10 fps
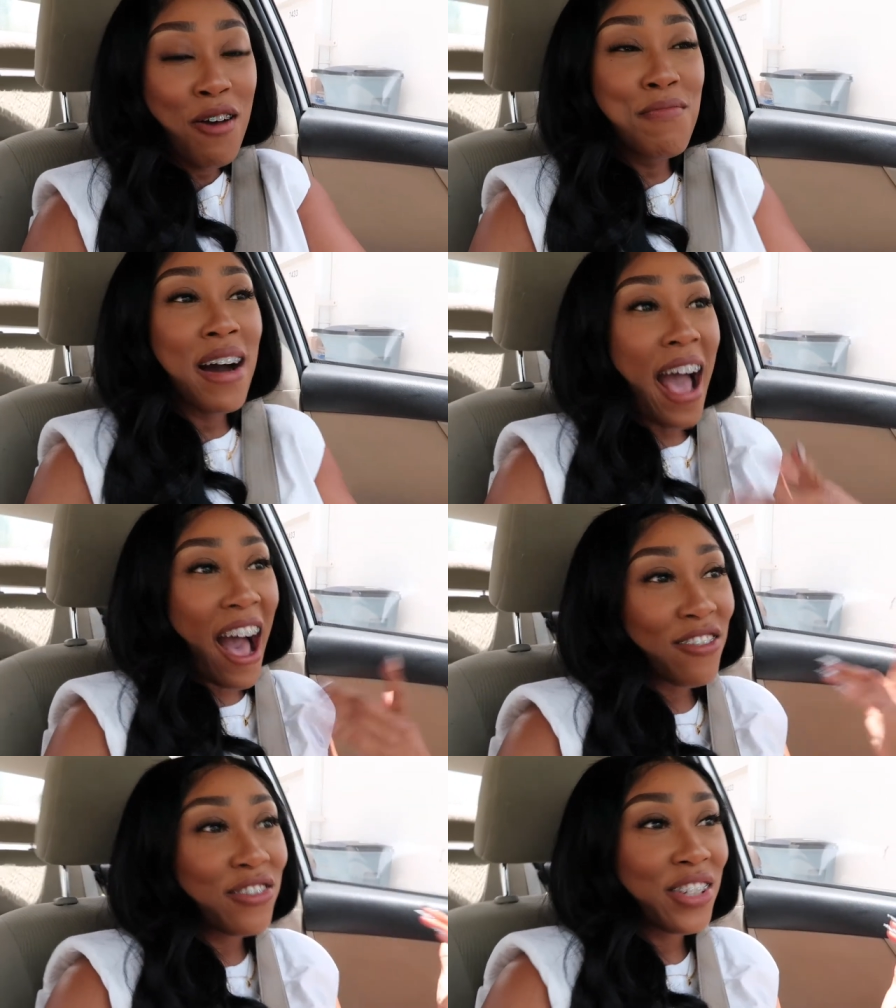But
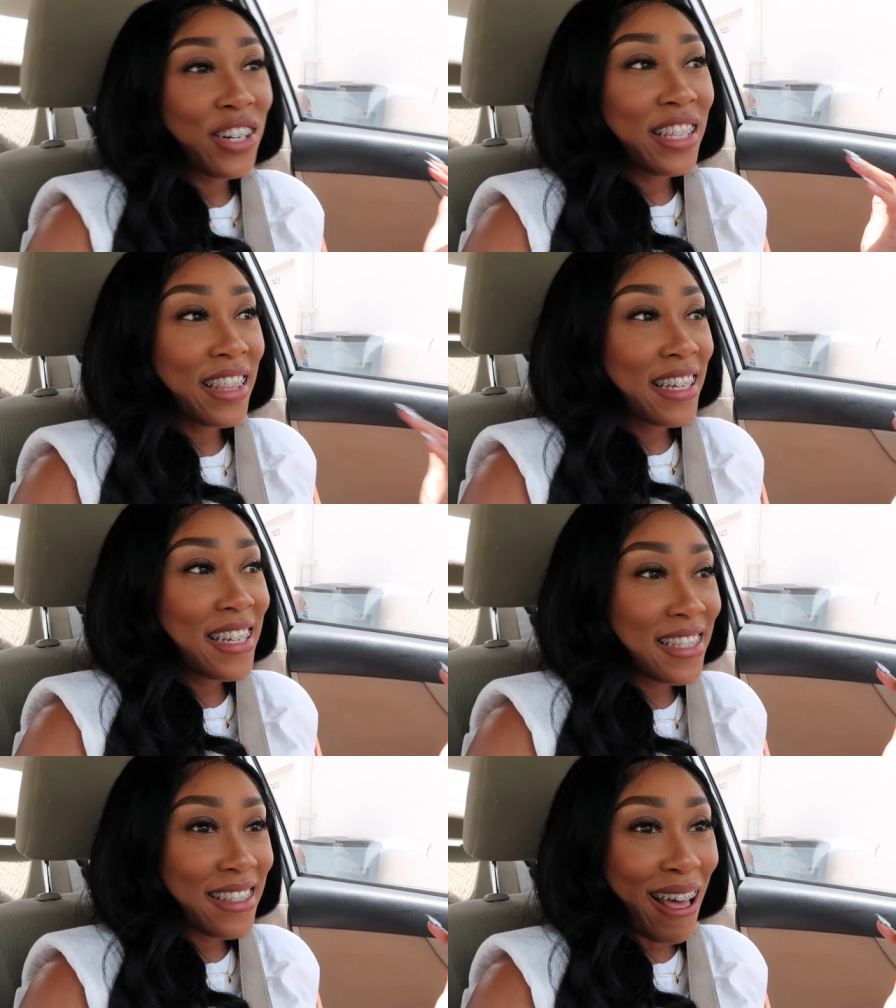after
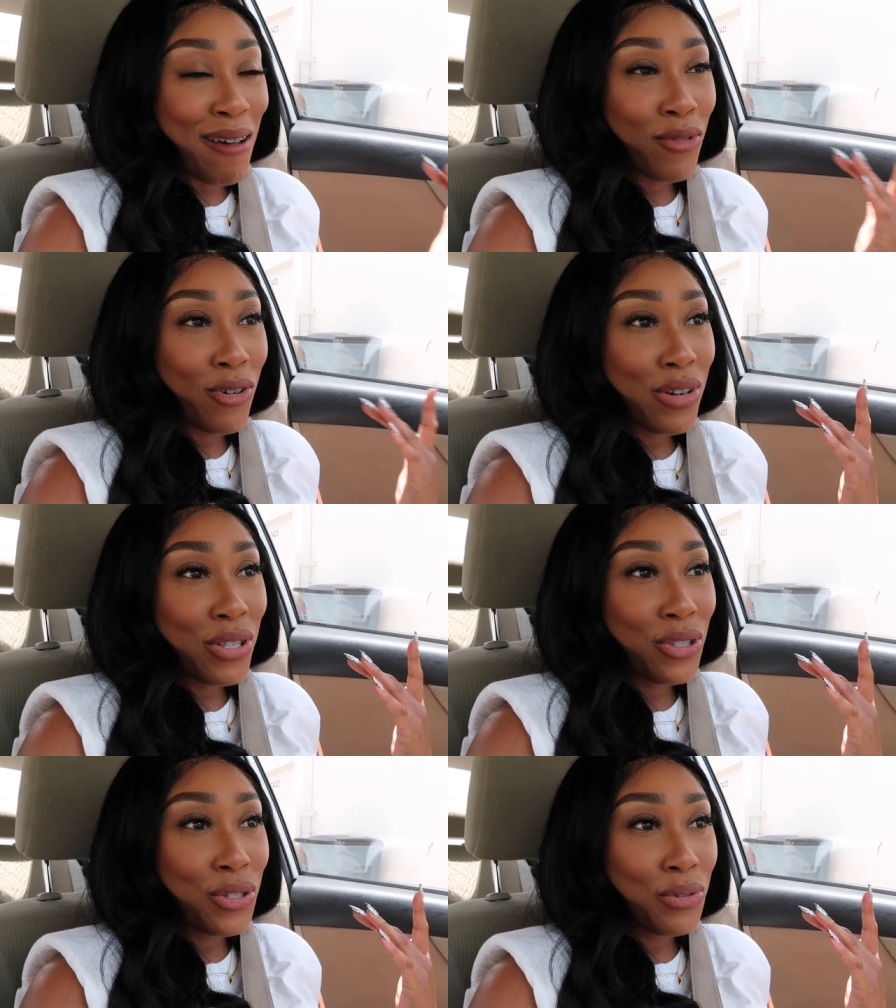this, I'm
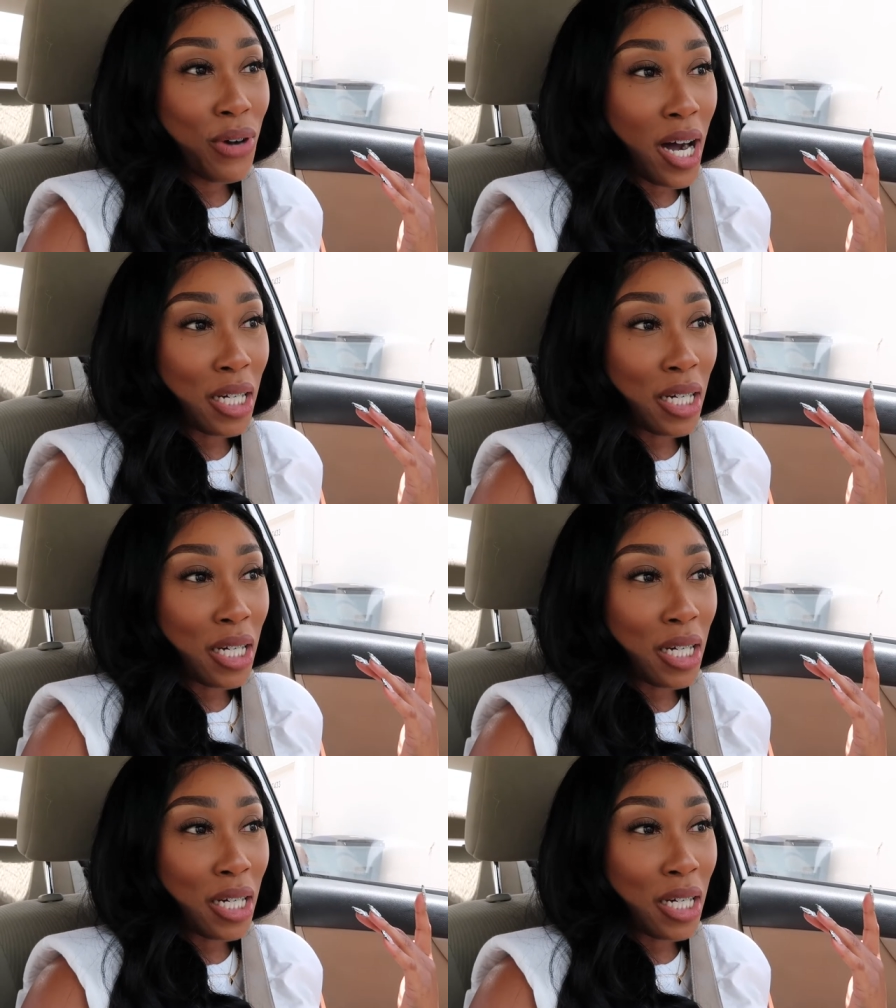going to